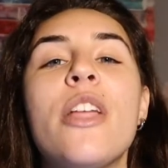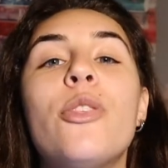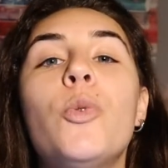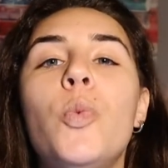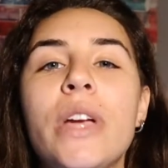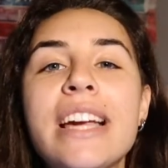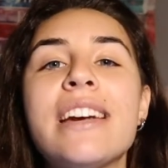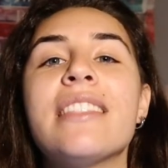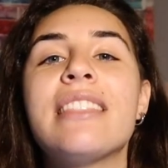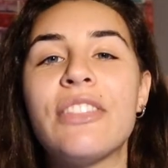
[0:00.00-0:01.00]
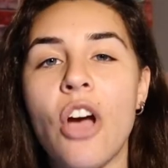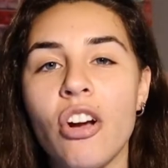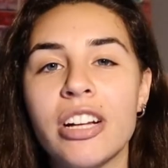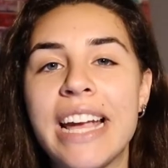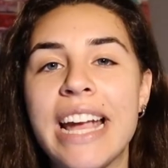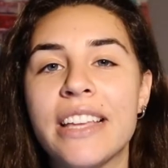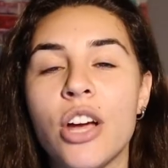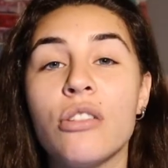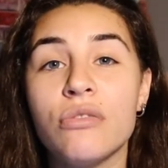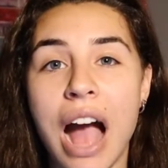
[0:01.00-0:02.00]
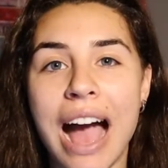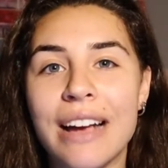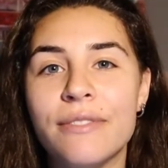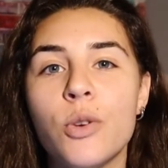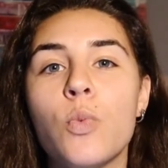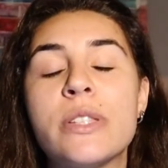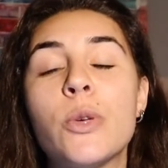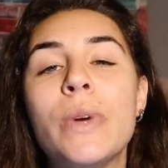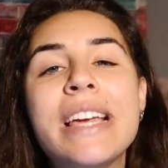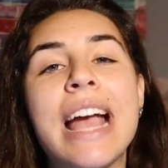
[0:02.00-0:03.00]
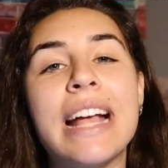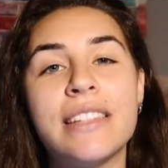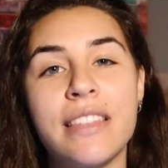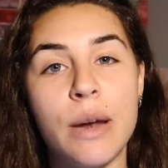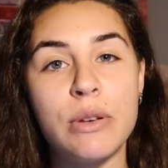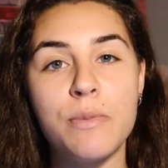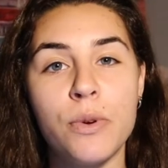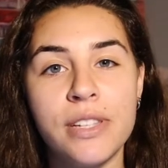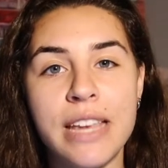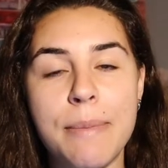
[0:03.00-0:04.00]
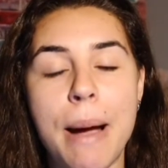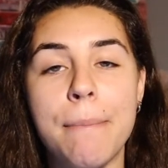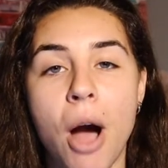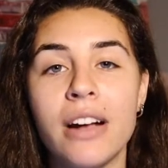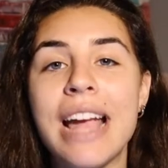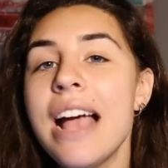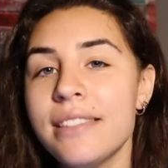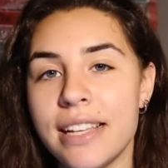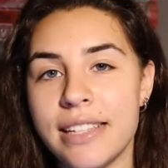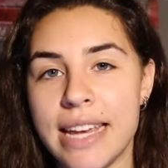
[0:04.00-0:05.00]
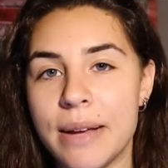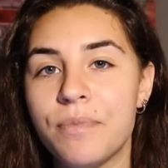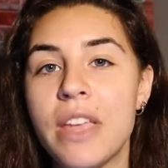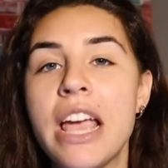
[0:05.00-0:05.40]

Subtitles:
The week that the hurricane arrived was the weekend that I was supposed to take my mock SAT.